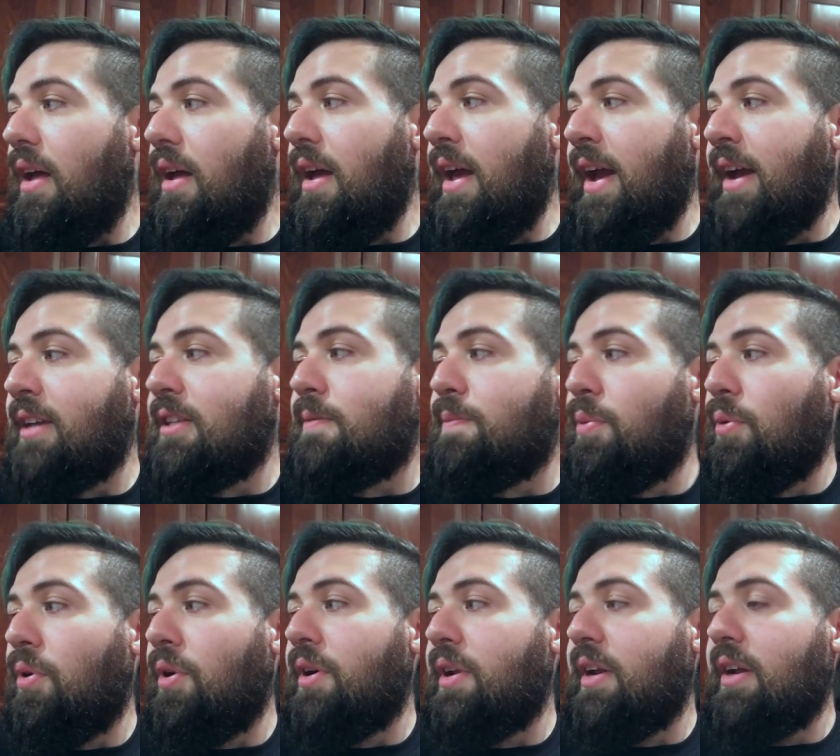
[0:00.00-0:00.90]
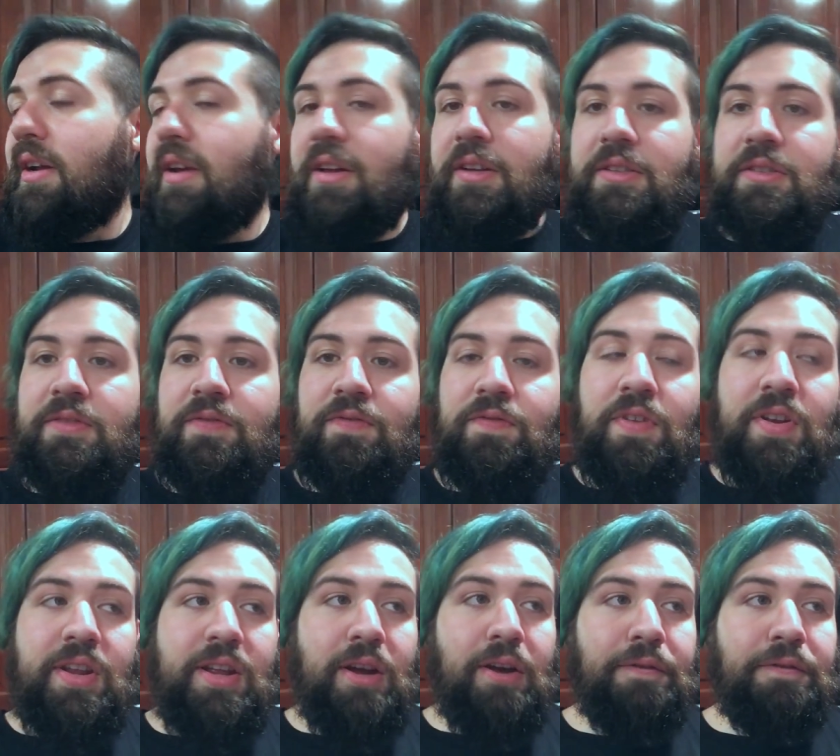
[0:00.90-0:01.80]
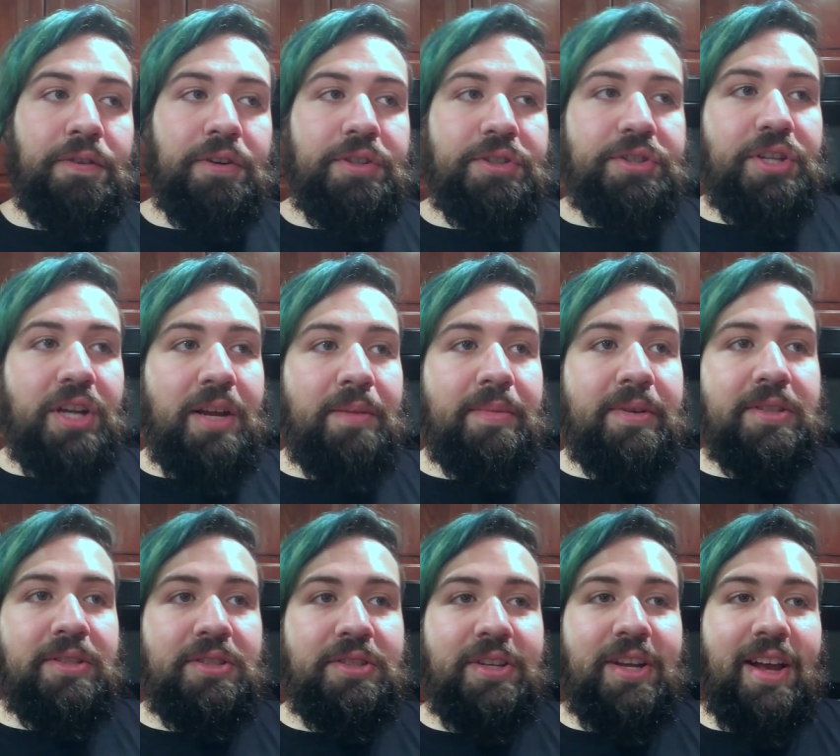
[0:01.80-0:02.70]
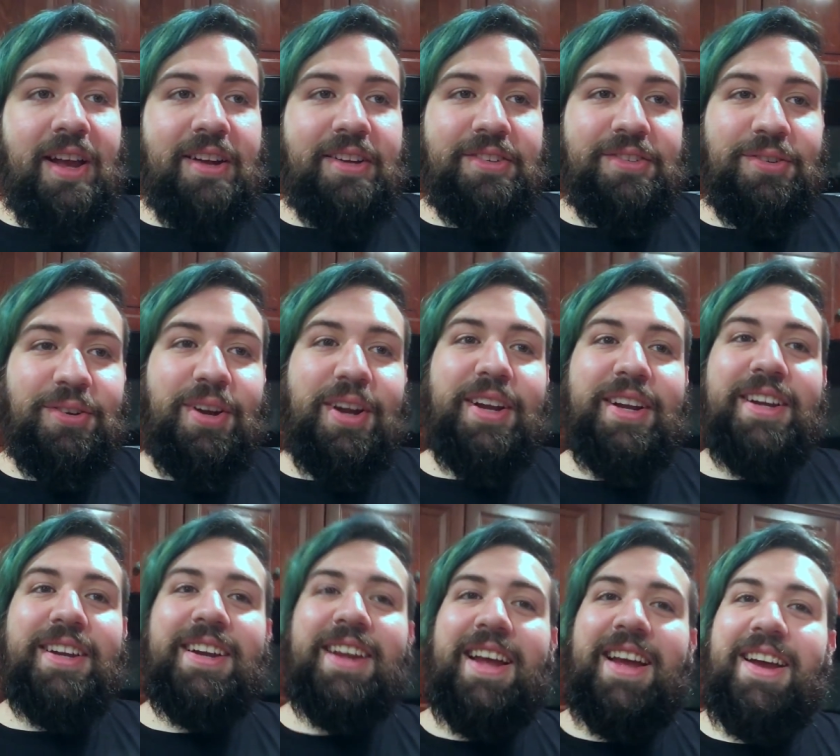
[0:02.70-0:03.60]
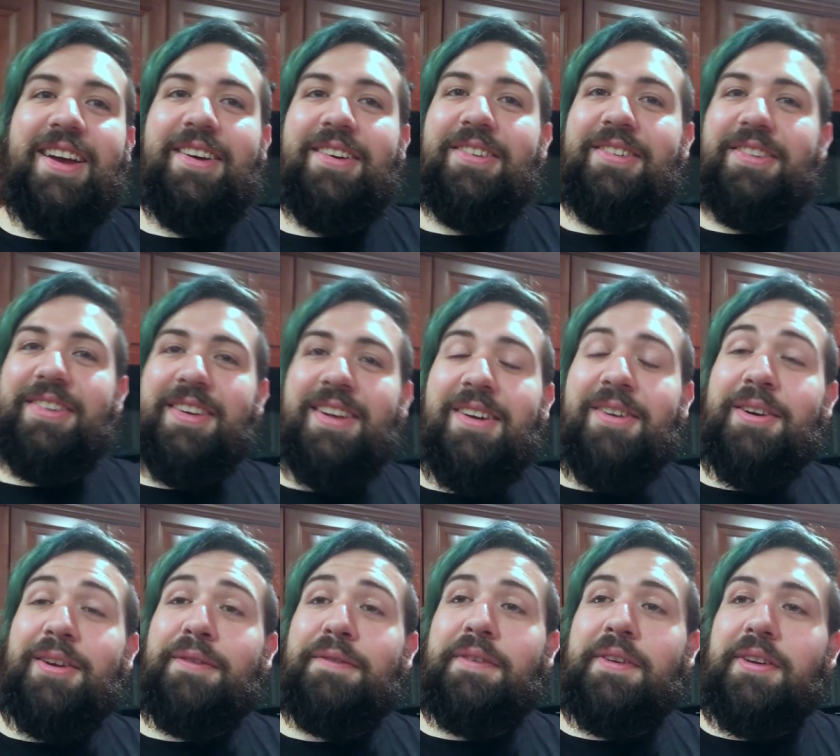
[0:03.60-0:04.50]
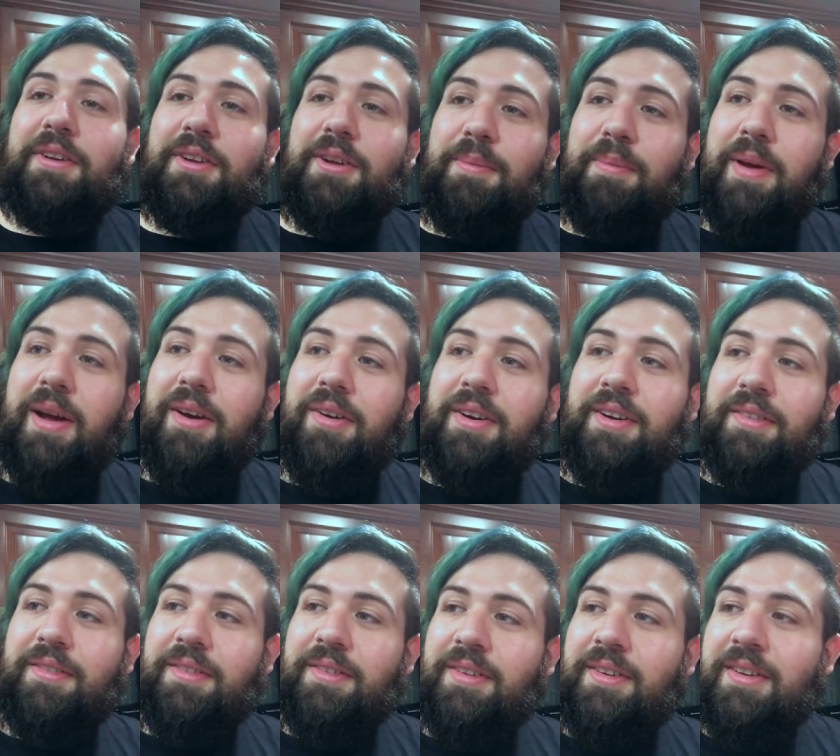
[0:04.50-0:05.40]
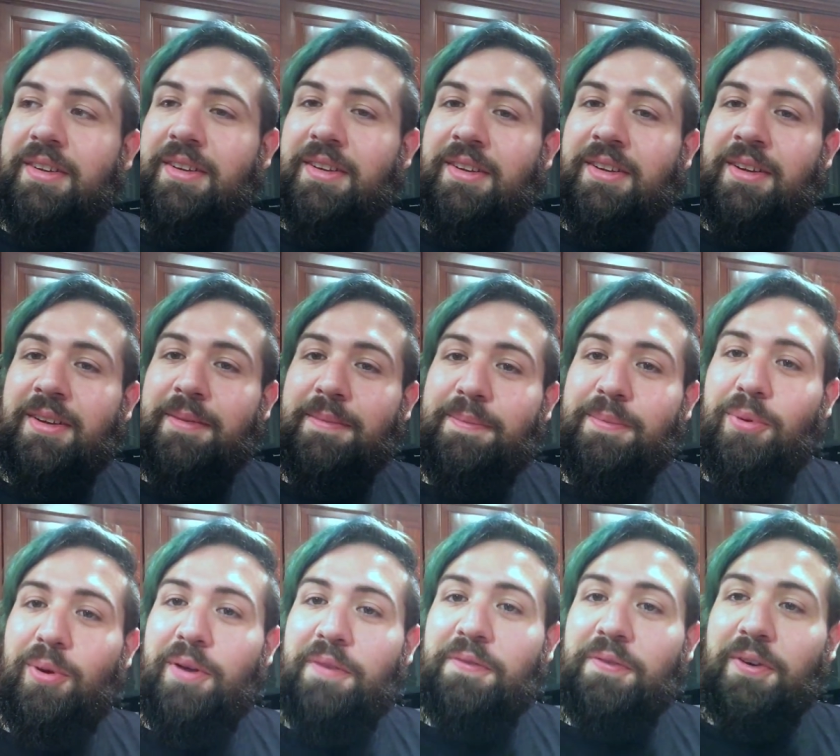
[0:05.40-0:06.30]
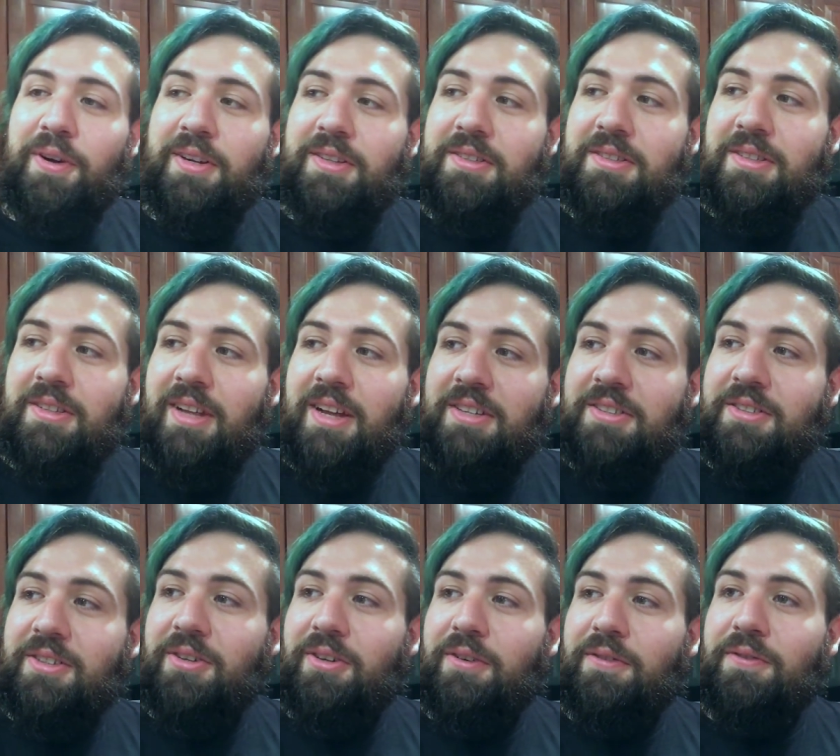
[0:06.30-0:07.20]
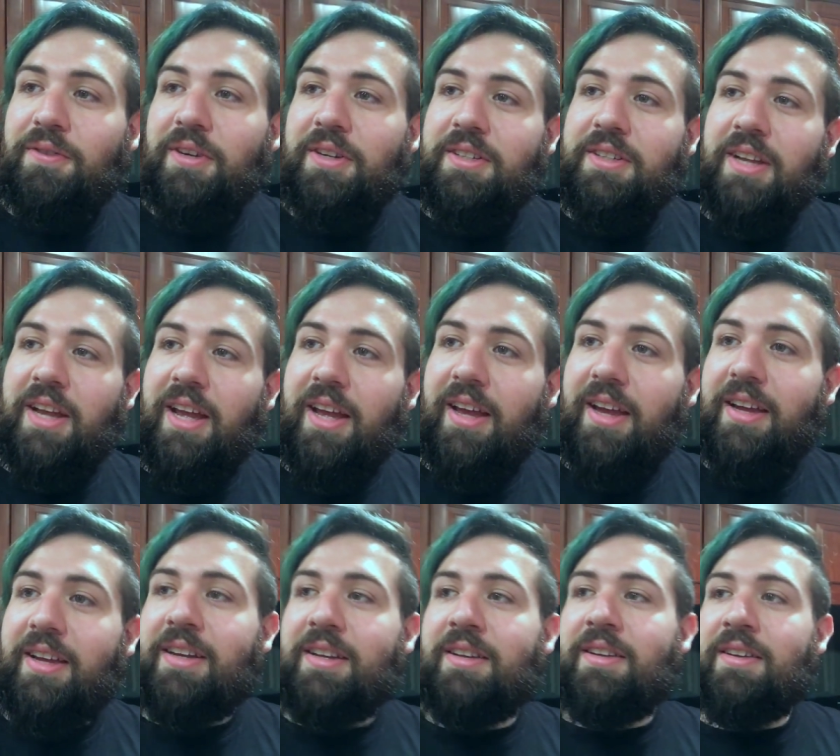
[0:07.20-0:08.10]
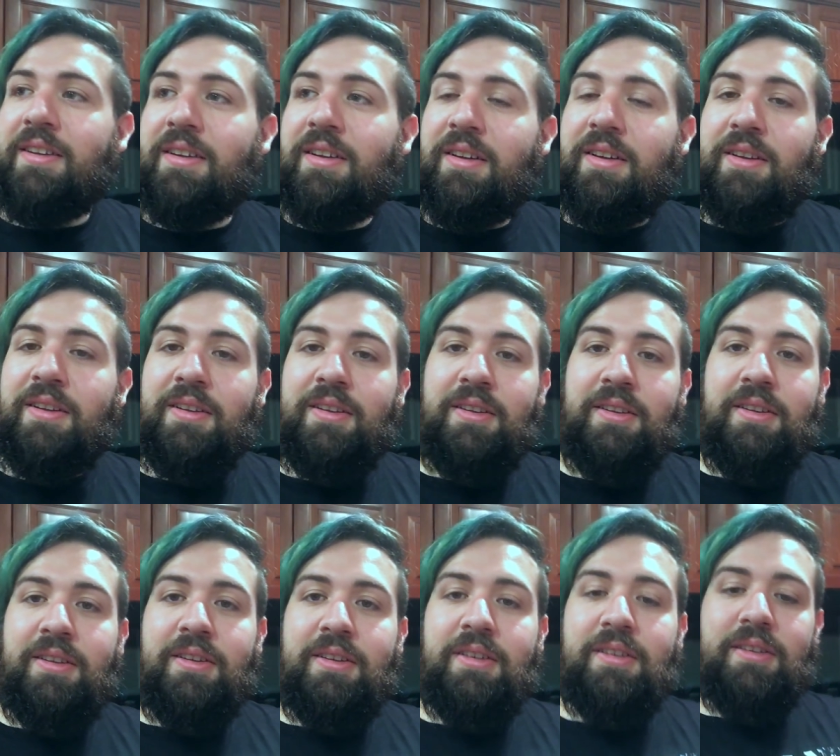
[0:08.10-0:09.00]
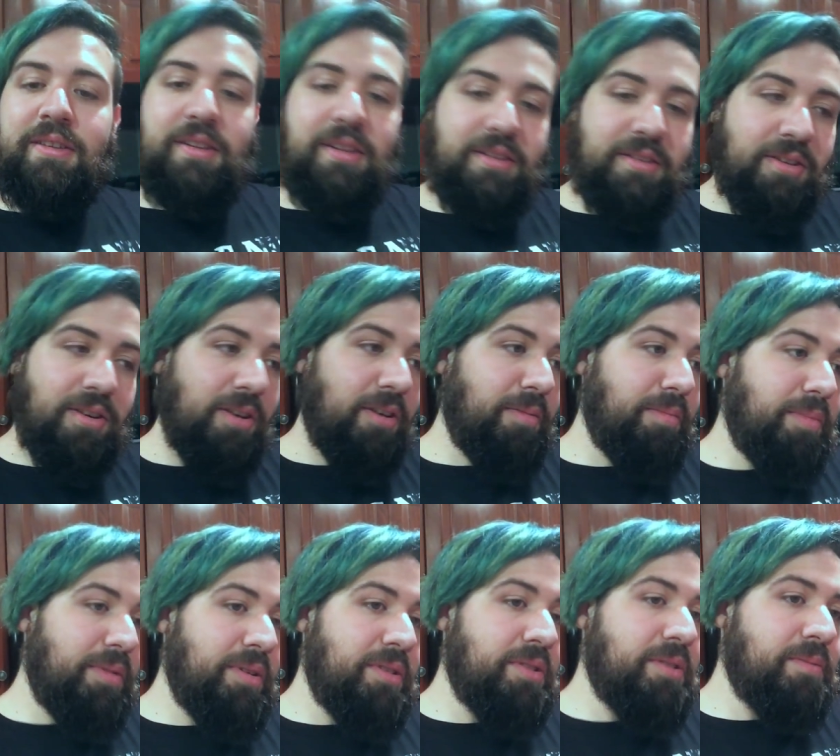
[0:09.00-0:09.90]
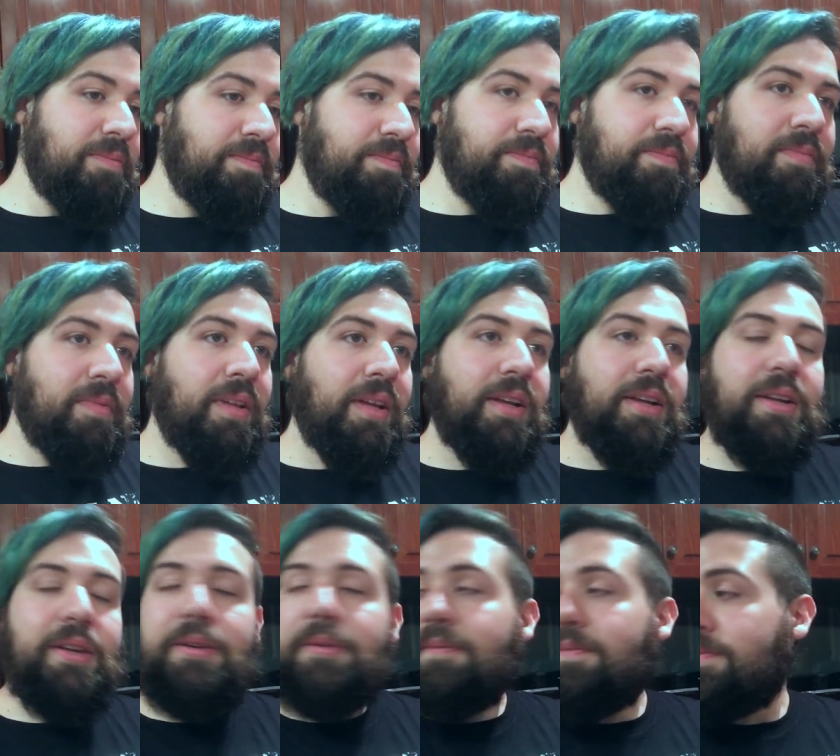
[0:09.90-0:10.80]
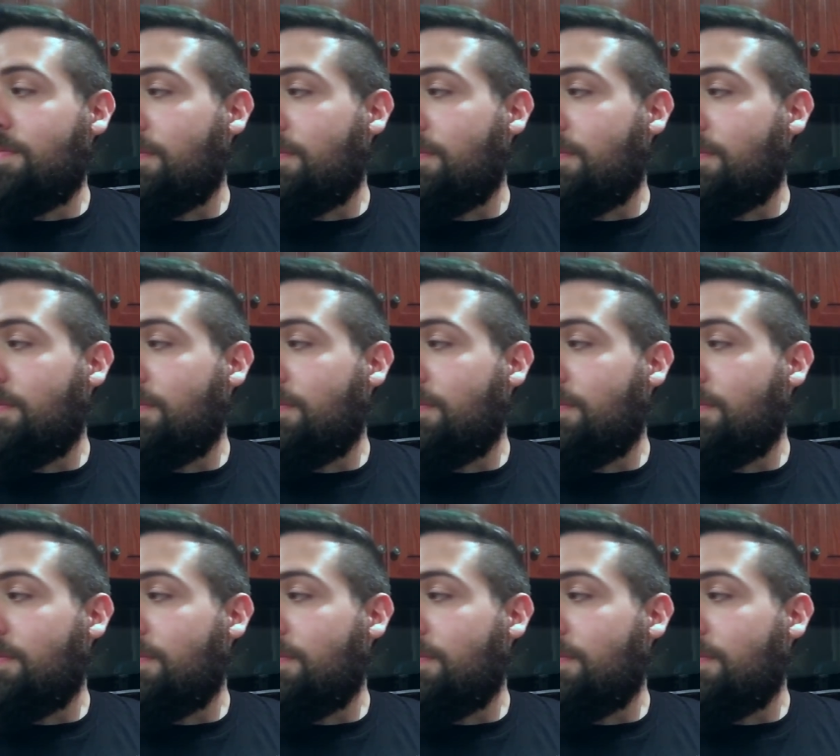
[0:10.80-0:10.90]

Exporting a video for Jaimie's channel right now. How are you feeling about it? Good. Boyfriend slash girlfriend tag. That's garbage. Thank you.